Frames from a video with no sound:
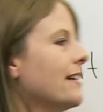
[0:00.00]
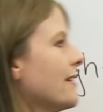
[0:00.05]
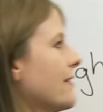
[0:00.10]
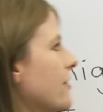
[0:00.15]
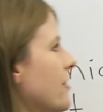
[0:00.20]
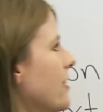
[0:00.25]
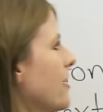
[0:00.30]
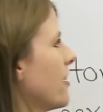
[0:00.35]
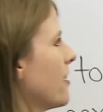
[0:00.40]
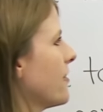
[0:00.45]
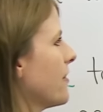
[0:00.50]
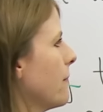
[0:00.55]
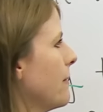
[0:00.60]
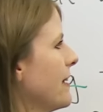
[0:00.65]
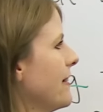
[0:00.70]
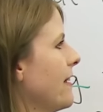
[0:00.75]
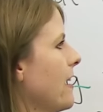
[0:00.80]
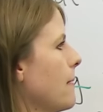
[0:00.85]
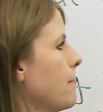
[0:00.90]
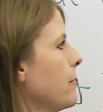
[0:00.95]
So here are some
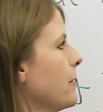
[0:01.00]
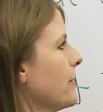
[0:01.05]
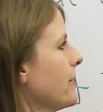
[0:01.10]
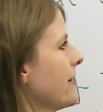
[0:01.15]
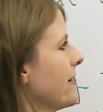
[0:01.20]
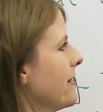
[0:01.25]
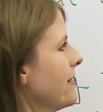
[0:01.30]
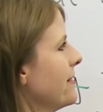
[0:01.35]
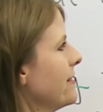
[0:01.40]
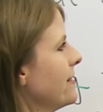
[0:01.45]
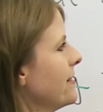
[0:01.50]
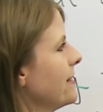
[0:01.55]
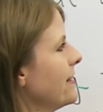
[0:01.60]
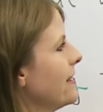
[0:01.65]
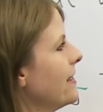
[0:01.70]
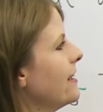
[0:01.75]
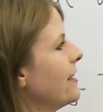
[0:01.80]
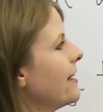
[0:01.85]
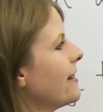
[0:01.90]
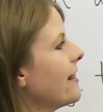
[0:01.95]
examples.
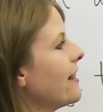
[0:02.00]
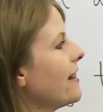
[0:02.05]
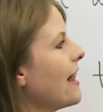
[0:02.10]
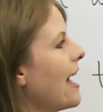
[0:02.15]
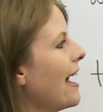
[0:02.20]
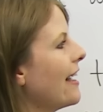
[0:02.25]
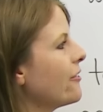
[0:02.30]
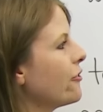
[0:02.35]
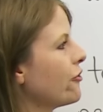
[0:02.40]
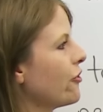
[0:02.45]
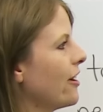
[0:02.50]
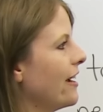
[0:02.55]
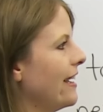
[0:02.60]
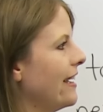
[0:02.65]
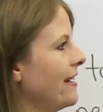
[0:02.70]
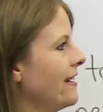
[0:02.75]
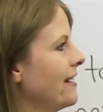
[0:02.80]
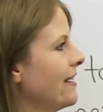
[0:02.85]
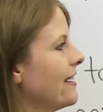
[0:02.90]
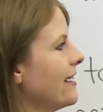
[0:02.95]
The last
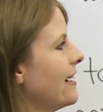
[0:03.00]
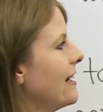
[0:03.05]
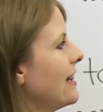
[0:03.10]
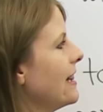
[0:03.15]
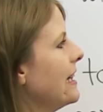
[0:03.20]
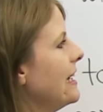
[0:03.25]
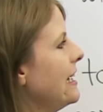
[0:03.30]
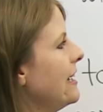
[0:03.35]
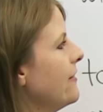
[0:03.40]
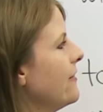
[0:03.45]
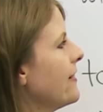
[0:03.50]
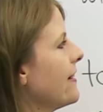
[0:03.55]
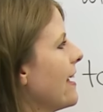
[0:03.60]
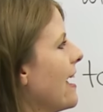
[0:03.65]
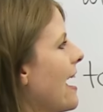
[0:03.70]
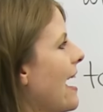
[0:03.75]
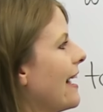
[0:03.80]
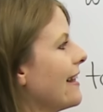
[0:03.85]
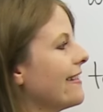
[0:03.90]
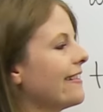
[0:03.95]
train leaves
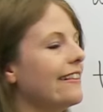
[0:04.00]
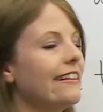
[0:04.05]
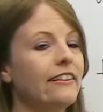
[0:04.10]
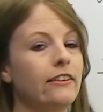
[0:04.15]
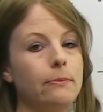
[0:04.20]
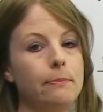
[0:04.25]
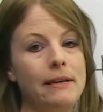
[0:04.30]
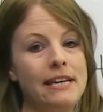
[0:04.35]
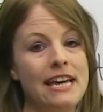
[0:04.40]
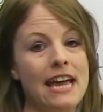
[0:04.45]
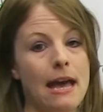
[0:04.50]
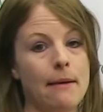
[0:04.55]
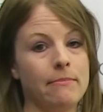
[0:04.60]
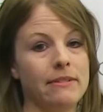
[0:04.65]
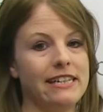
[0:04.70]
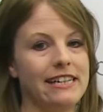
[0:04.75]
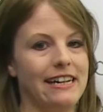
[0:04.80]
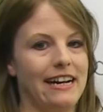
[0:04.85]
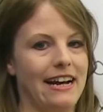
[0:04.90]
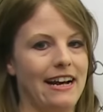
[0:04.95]
at 6 p.m.
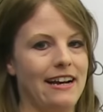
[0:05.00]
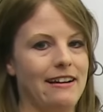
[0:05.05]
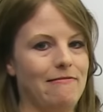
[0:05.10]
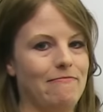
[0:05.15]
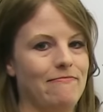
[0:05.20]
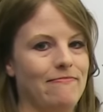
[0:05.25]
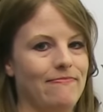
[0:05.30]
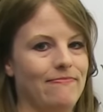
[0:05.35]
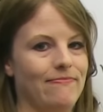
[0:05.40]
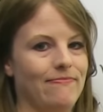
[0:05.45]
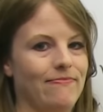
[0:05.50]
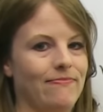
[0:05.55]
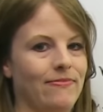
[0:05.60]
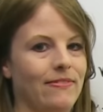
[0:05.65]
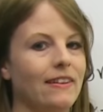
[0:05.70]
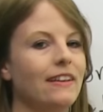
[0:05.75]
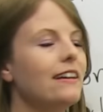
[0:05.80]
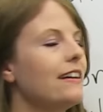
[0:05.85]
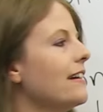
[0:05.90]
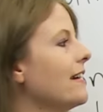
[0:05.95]
today.
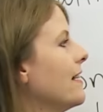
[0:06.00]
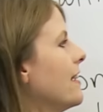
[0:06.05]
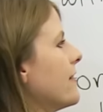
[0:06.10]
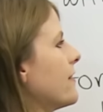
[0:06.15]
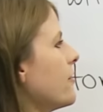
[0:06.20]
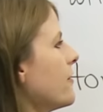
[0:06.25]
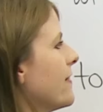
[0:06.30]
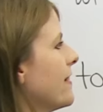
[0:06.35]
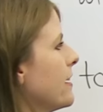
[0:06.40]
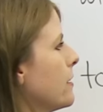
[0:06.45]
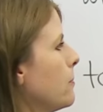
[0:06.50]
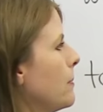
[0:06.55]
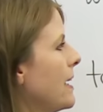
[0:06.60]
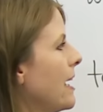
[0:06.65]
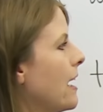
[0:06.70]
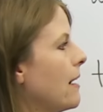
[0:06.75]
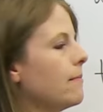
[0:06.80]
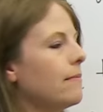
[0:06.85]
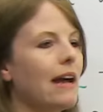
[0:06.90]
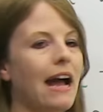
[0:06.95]
So 6
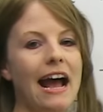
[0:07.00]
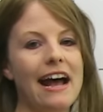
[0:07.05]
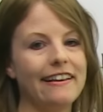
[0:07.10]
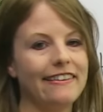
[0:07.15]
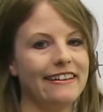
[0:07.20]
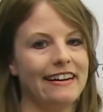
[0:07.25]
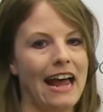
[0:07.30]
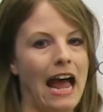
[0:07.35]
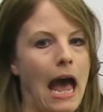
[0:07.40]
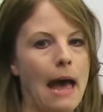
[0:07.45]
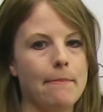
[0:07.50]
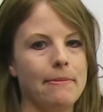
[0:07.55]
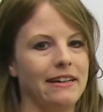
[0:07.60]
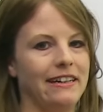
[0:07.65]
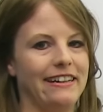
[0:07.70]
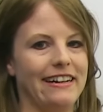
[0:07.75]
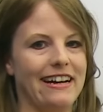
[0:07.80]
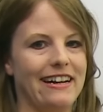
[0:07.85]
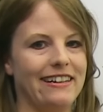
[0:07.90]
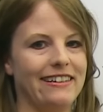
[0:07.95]
p.m. hasn't
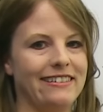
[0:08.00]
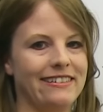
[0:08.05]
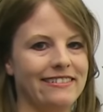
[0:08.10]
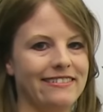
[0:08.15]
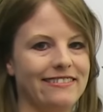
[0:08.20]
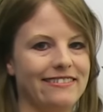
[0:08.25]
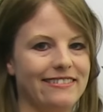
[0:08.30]
happened yet.